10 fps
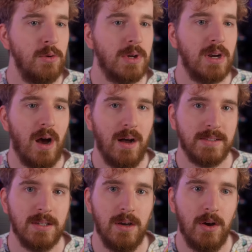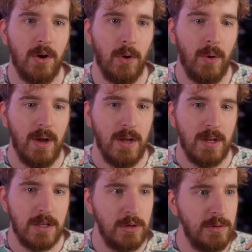You could also
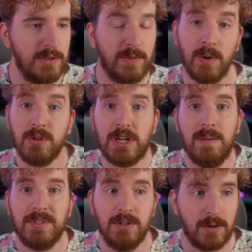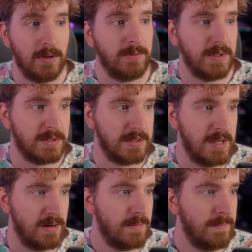use Photoshop's neural filters
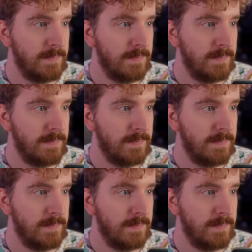here.